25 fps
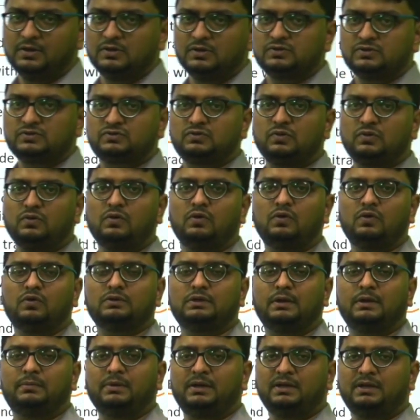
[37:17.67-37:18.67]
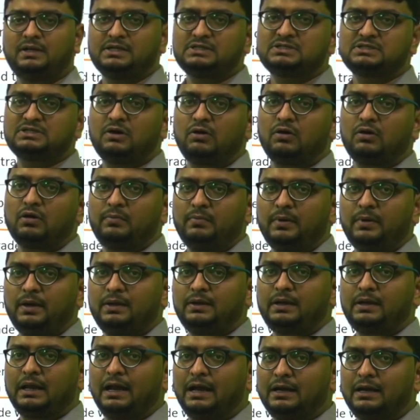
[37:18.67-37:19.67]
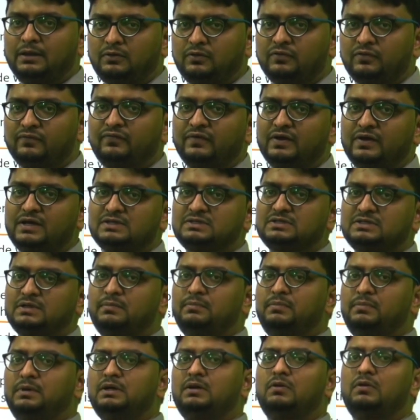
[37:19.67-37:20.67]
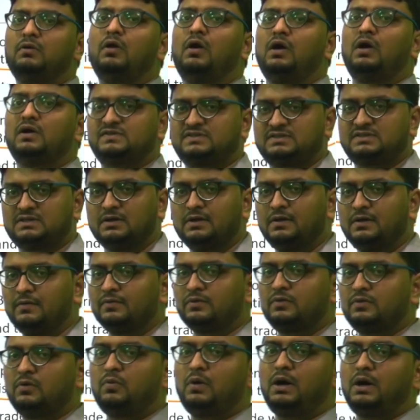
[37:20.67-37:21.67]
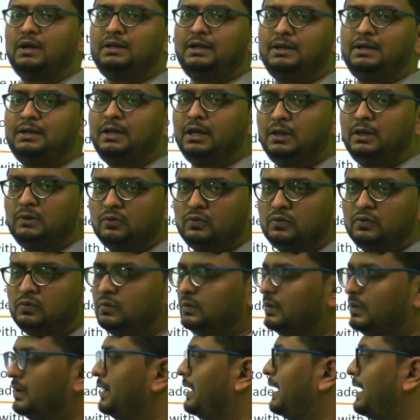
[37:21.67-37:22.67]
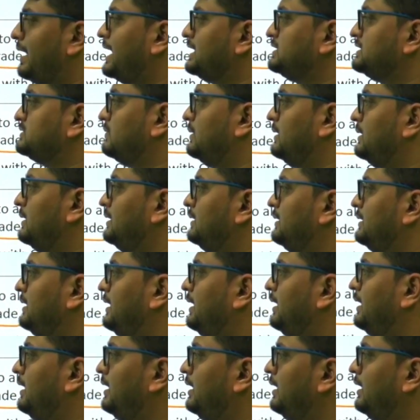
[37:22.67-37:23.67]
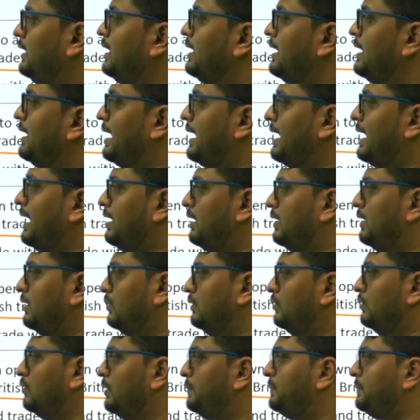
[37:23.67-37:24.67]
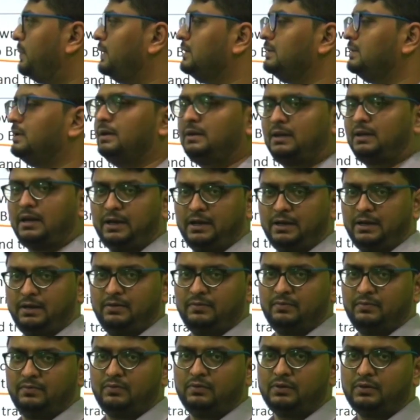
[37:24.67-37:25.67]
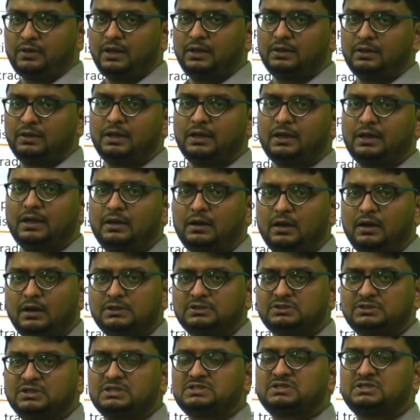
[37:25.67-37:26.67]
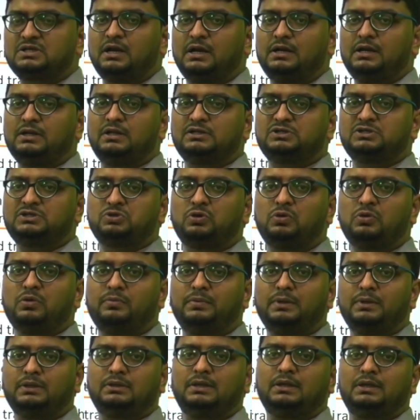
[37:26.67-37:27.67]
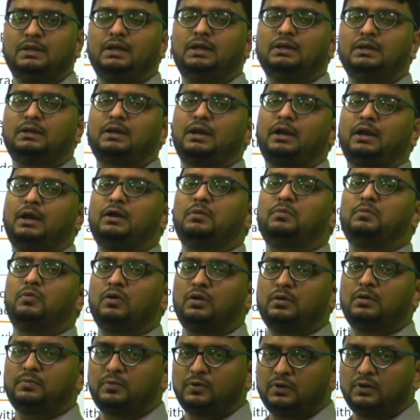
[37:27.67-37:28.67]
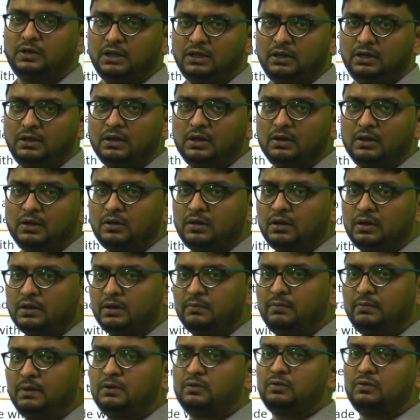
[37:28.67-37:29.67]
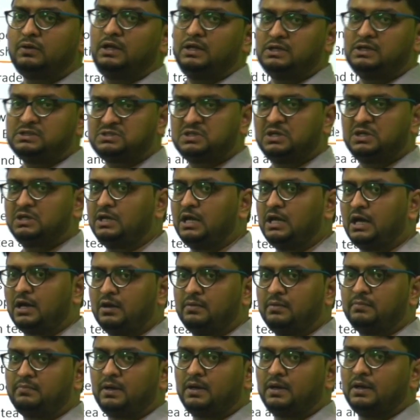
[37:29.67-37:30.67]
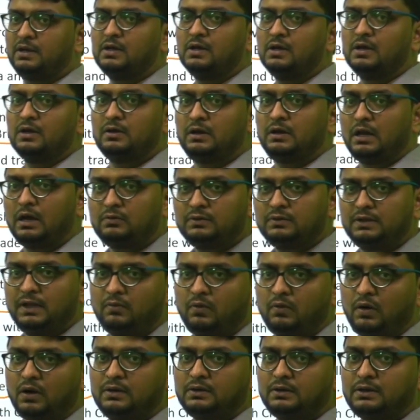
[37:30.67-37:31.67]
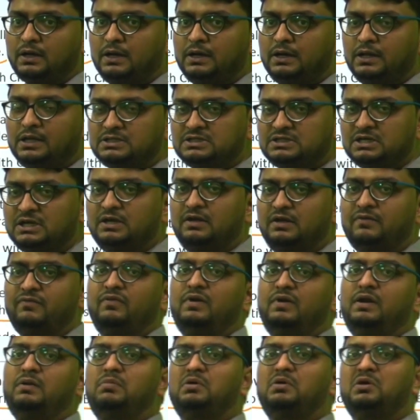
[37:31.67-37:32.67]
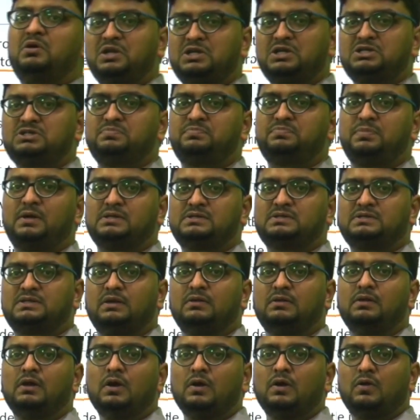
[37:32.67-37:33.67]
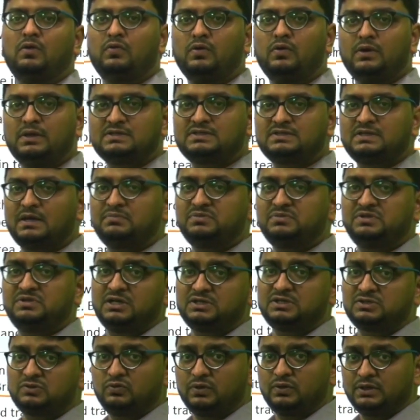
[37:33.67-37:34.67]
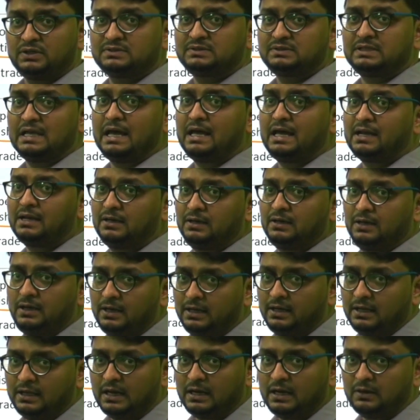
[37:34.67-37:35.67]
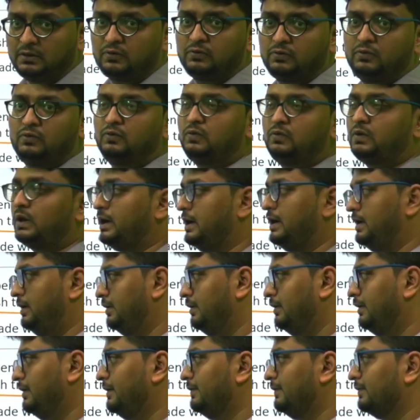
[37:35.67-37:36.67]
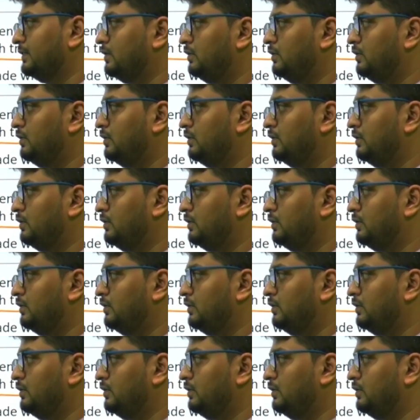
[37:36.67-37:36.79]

So the British government had to face a big loss. So what did they do? Actually, they opened the trade. Okay, they cannot just run the show with the trade monopoly given to the East India Company. Now they wanted each and every British person who is subjects, who is there in India, to do trade.